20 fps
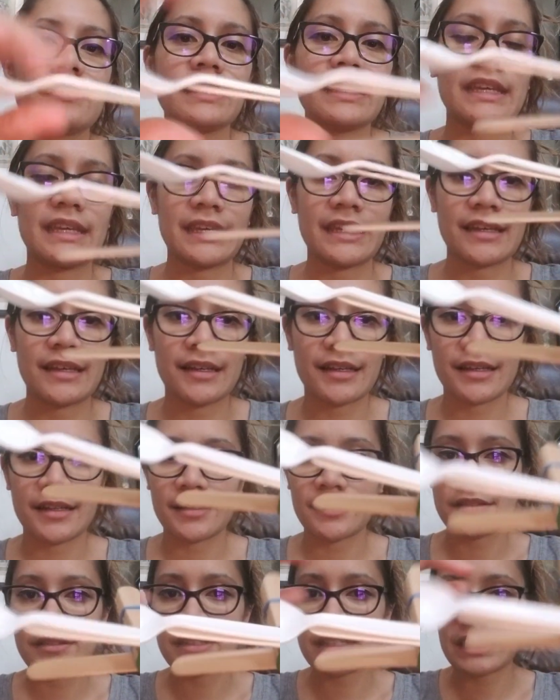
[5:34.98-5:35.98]

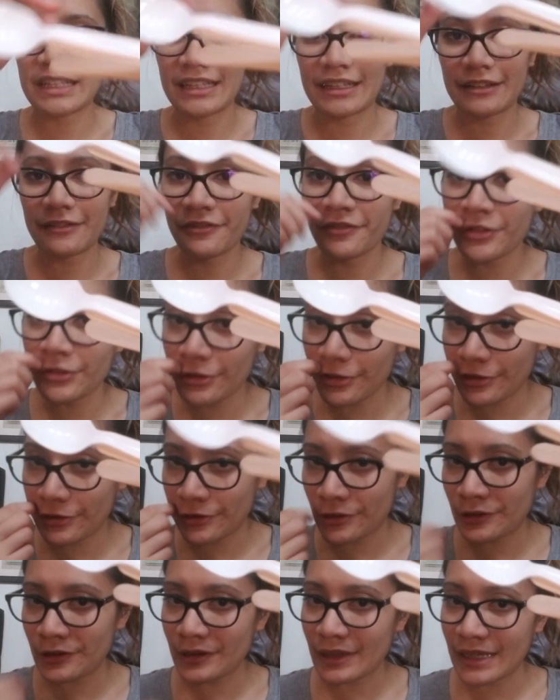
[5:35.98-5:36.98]
And if
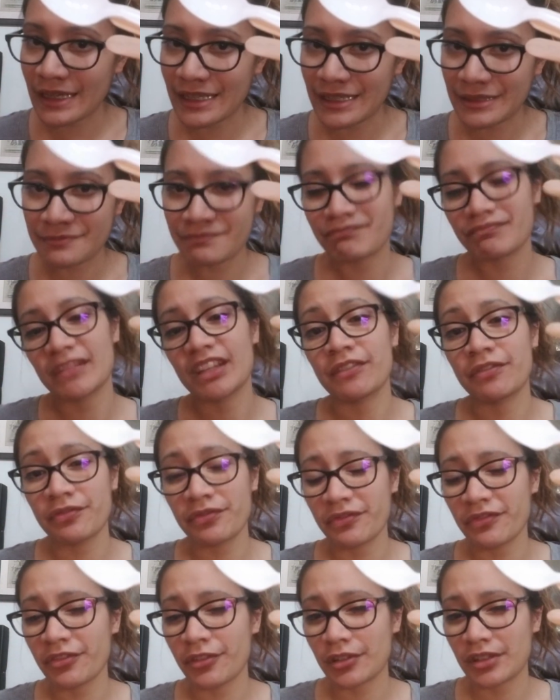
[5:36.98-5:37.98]

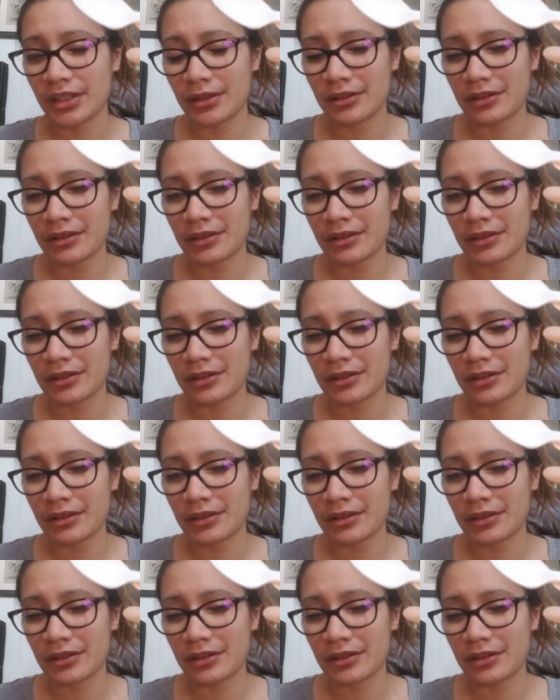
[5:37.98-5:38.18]
for